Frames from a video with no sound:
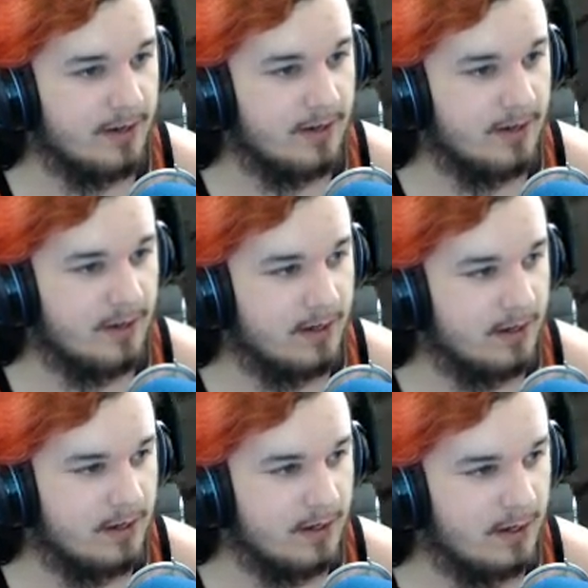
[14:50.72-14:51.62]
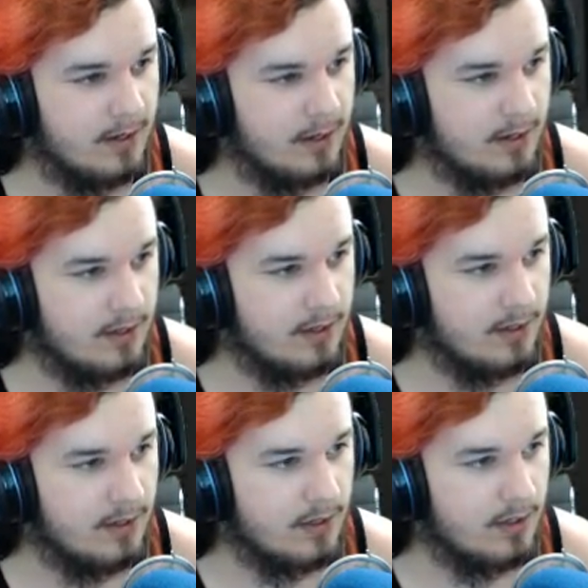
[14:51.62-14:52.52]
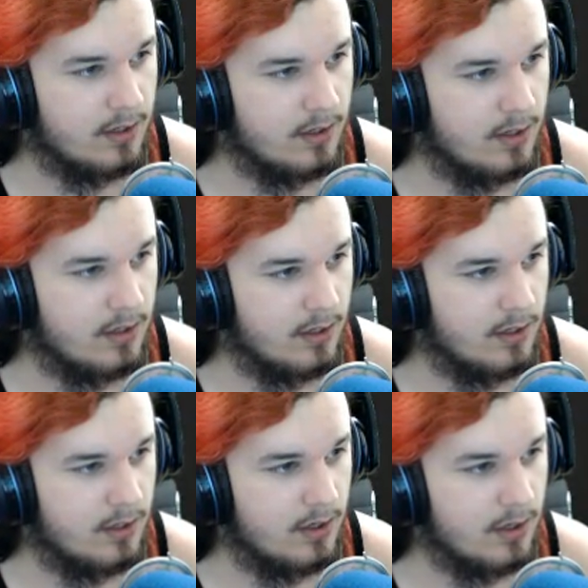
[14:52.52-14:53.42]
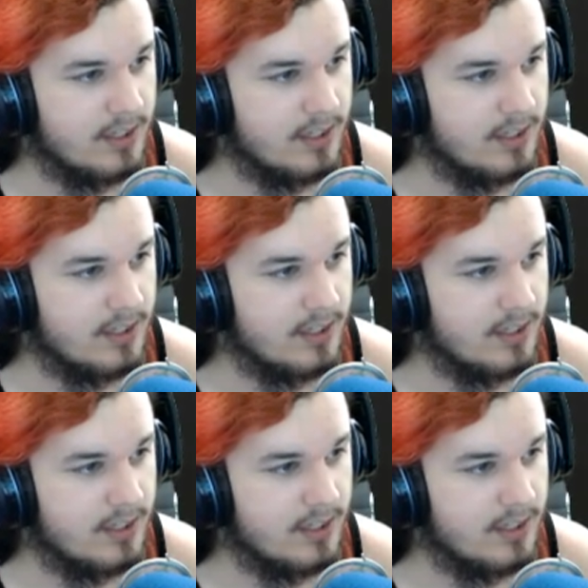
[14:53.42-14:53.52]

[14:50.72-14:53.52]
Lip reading: No one is speaking in this clip.